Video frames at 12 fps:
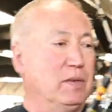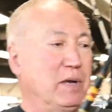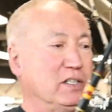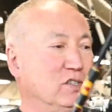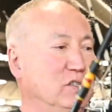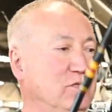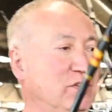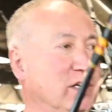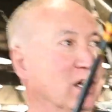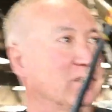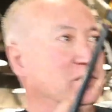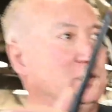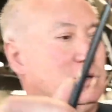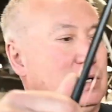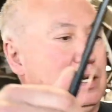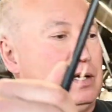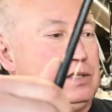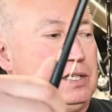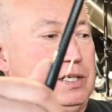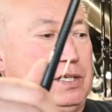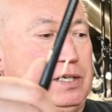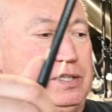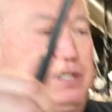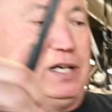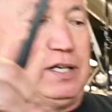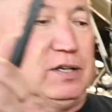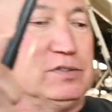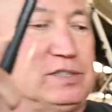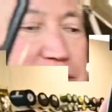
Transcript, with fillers: about two feet off the ground here, and then it goes